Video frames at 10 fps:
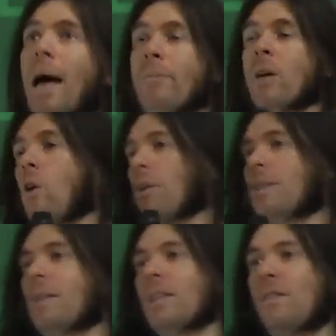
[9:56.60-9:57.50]
and we got
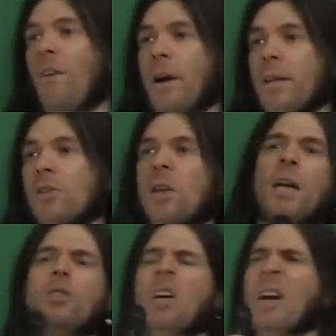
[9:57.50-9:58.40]
to this fucking
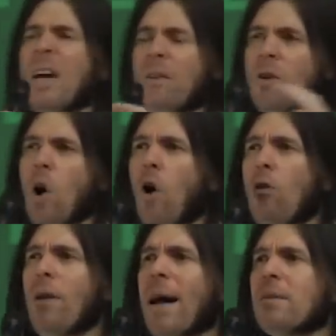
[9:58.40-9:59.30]
stage here. Now
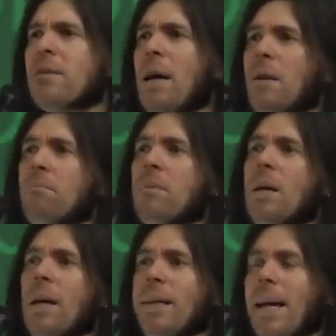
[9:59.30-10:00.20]
all that time,
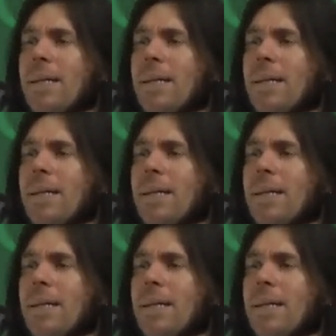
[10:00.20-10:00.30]
in